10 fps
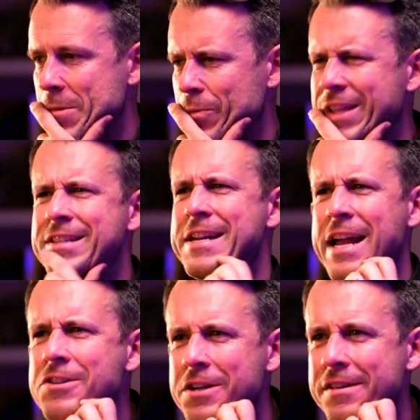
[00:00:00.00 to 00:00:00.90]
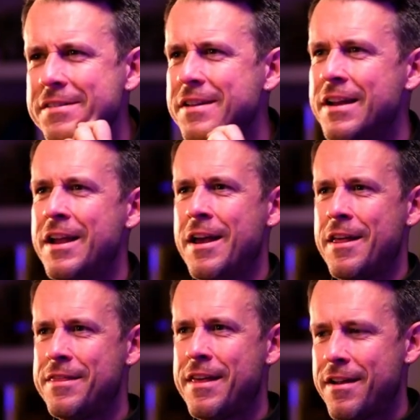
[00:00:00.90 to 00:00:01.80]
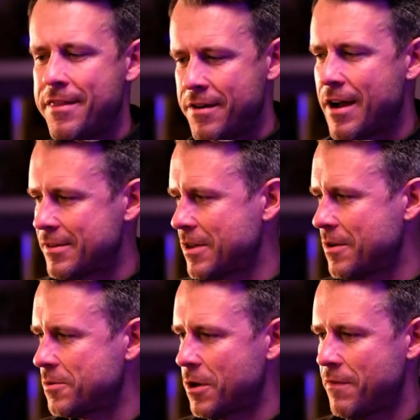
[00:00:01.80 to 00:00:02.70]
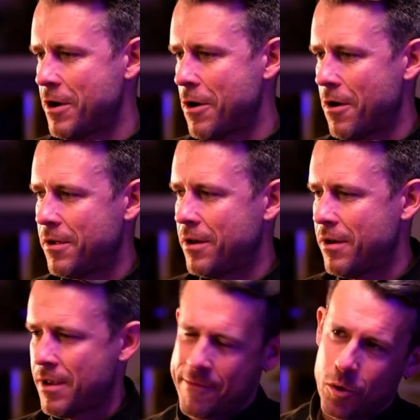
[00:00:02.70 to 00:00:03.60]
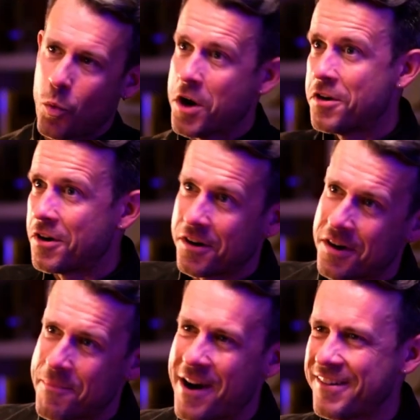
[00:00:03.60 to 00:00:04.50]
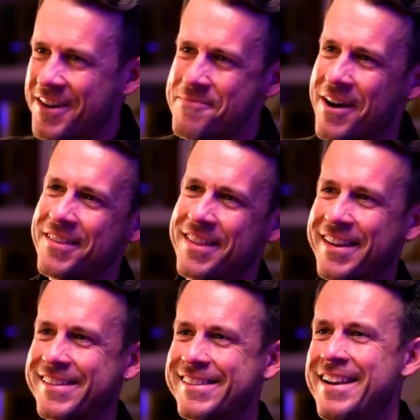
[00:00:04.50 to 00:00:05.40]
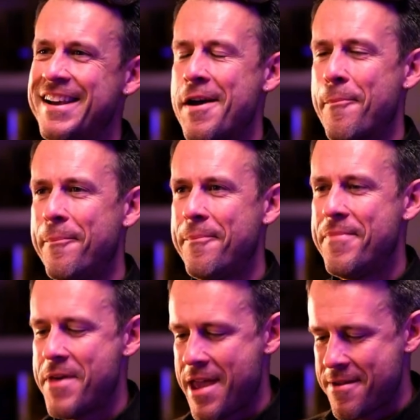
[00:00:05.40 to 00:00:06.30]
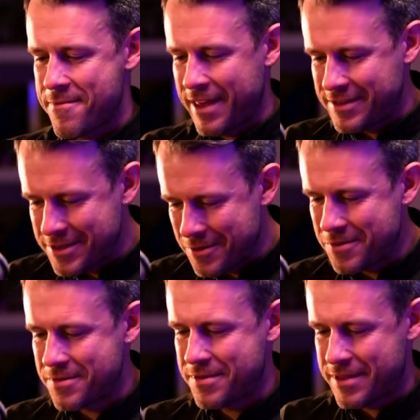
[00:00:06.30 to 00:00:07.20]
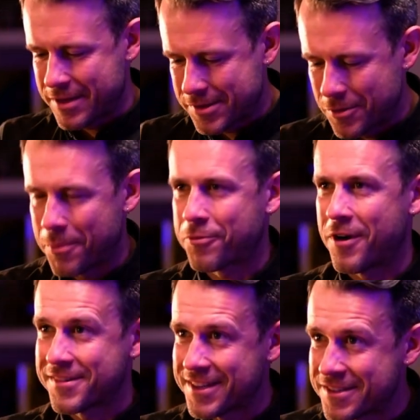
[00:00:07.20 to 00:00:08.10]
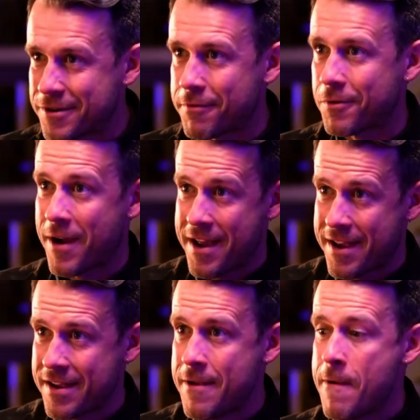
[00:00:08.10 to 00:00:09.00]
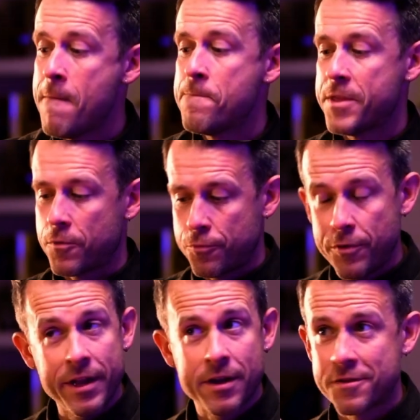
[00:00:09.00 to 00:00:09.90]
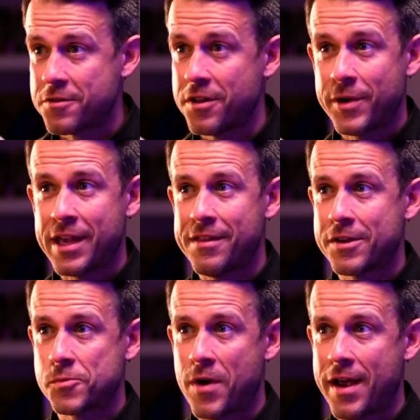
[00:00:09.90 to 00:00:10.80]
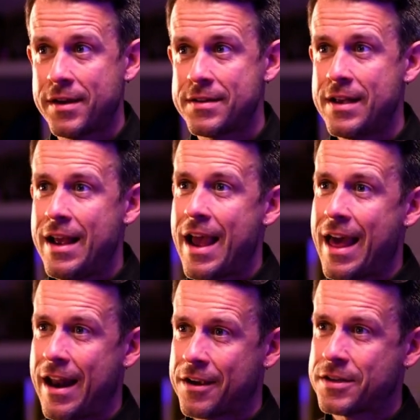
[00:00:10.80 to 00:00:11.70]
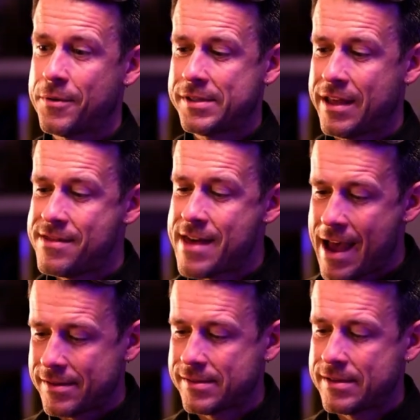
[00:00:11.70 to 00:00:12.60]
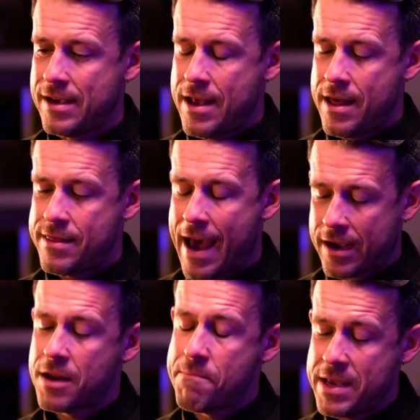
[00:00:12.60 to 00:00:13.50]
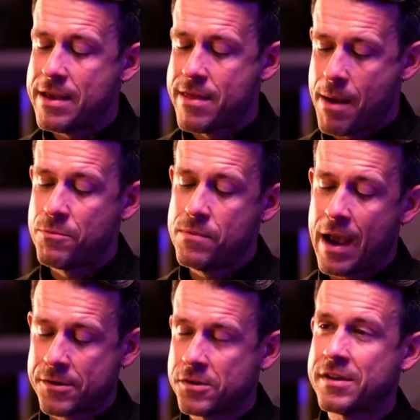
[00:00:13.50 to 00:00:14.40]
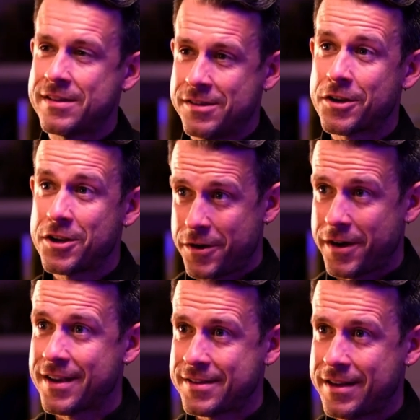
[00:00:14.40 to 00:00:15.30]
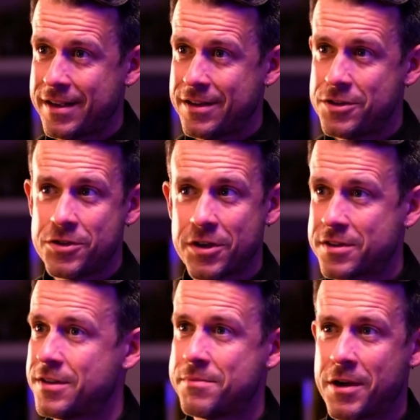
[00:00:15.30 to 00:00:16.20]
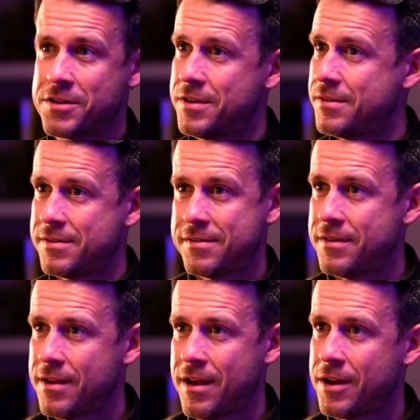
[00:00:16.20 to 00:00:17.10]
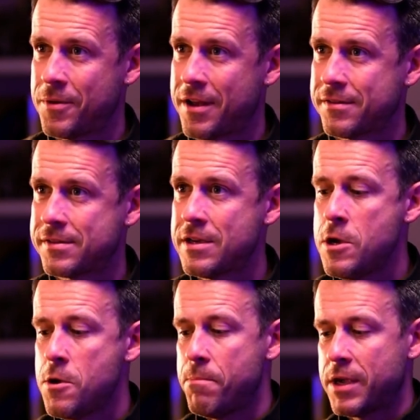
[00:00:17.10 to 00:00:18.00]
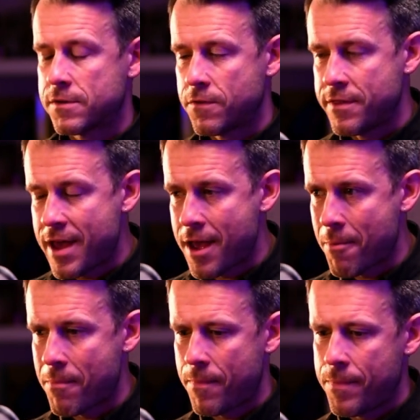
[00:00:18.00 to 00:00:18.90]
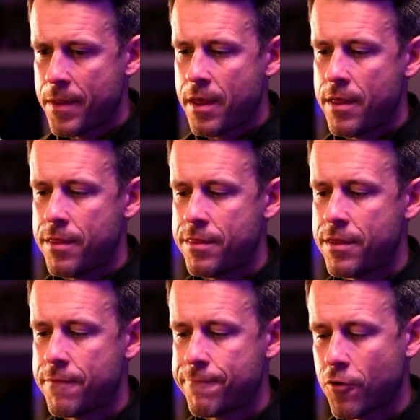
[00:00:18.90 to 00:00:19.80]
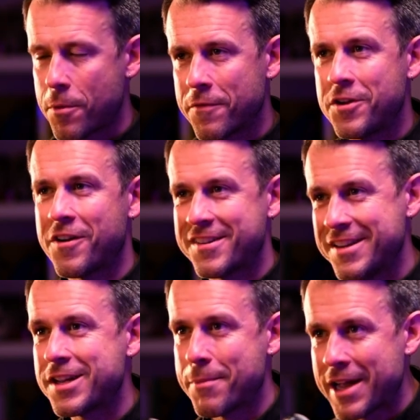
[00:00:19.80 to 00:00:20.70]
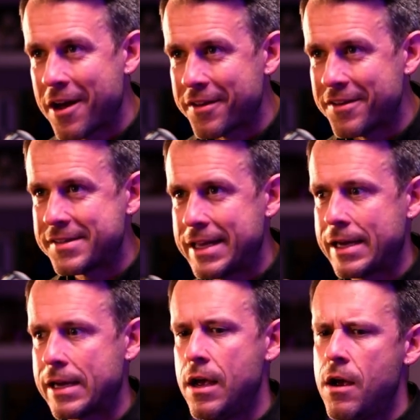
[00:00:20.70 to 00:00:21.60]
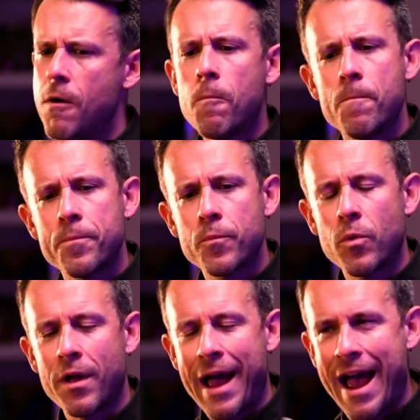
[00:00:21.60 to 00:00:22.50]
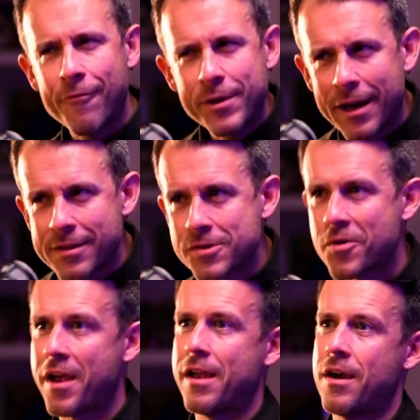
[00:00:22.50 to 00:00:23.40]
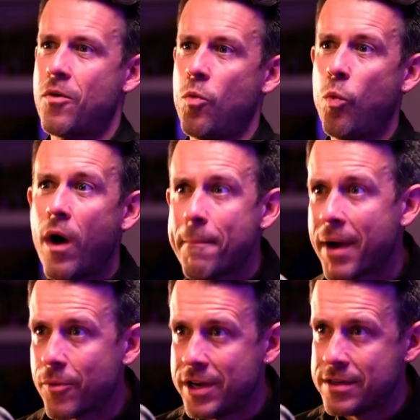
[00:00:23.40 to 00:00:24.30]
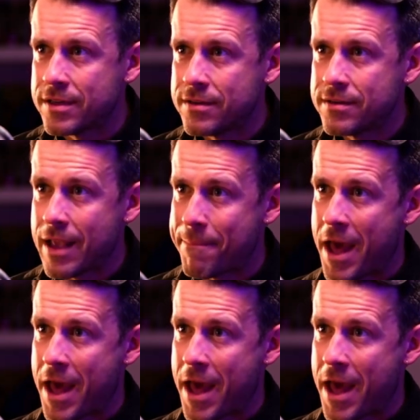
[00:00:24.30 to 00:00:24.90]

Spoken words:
really tenacious. They're not so sort of in having wonder about things. They do things through a process-driven way. They're really concerned that we get things right. And actually, I would say that can be them exercising their curiosity just as much as anyone else. Because for them, the form of curiosity coming out there is saying, well, have we got this right? What might we need to get